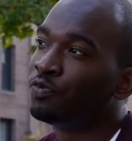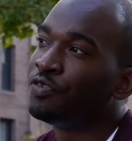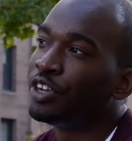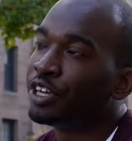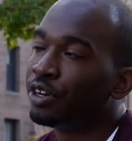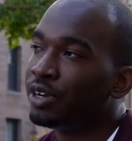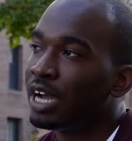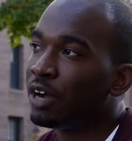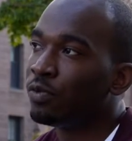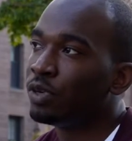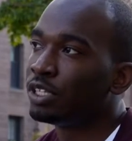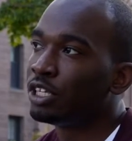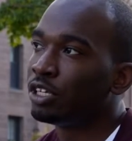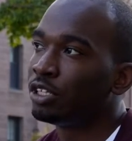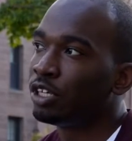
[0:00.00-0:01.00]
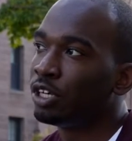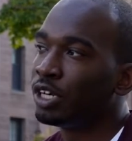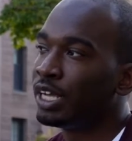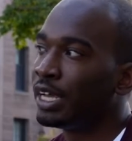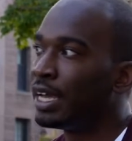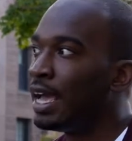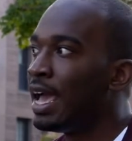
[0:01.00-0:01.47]
figuring out what they're
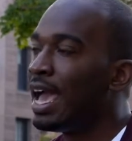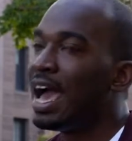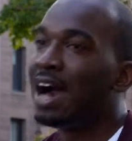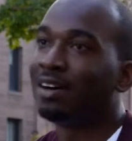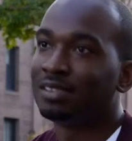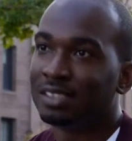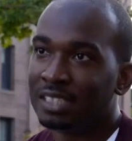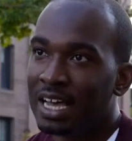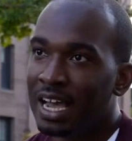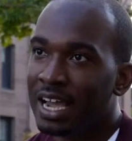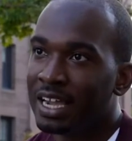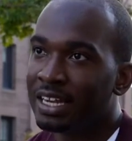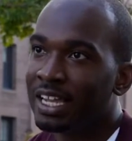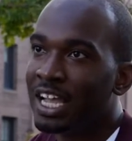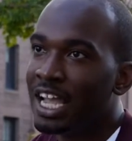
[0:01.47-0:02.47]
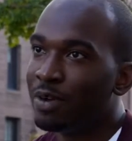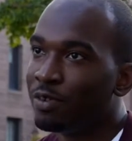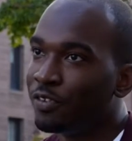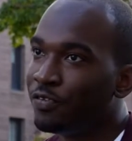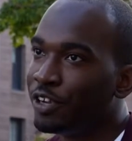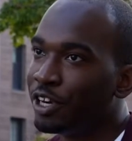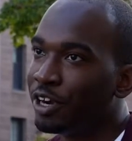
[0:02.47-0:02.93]
learning outside. And we're
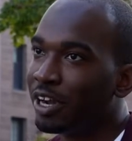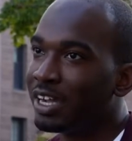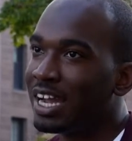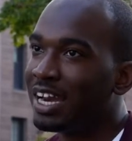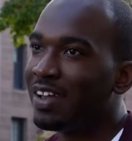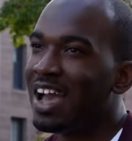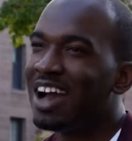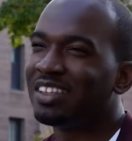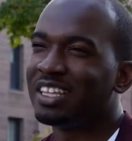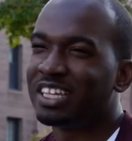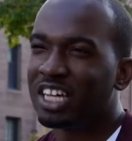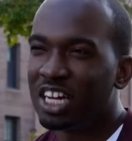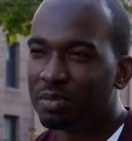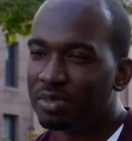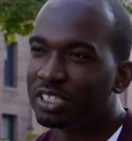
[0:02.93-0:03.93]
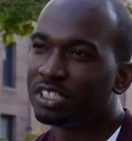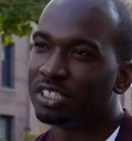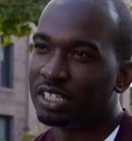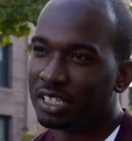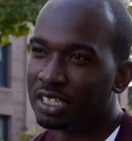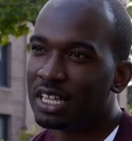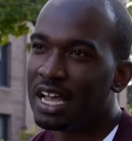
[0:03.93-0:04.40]
figuring out kind of how they come into
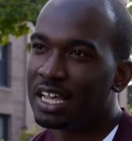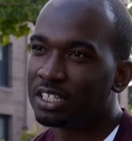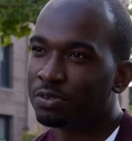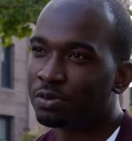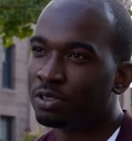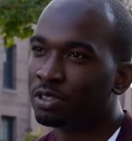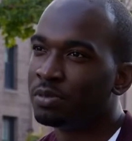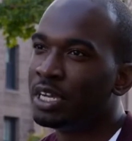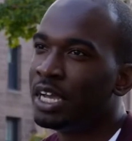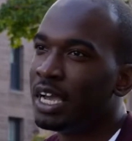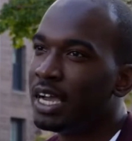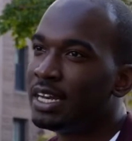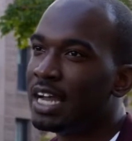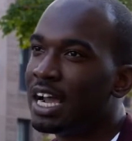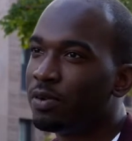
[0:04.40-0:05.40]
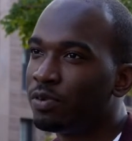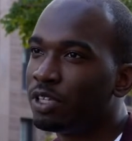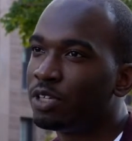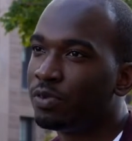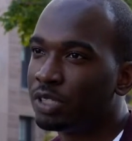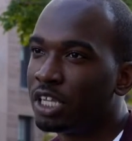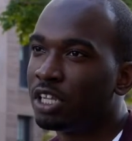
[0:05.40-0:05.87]
the classroom and not
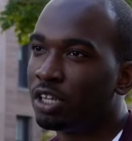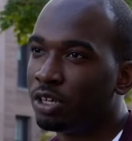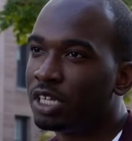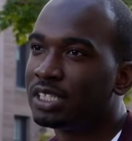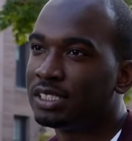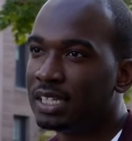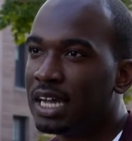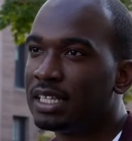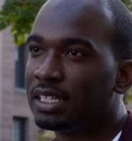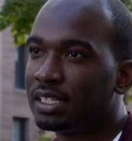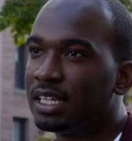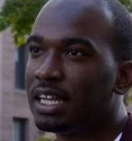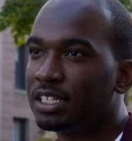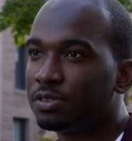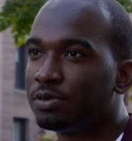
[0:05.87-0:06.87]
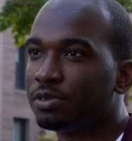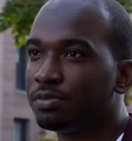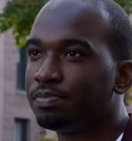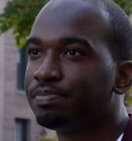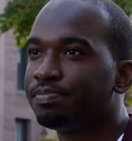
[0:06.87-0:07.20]
really what they learn inside the classroom.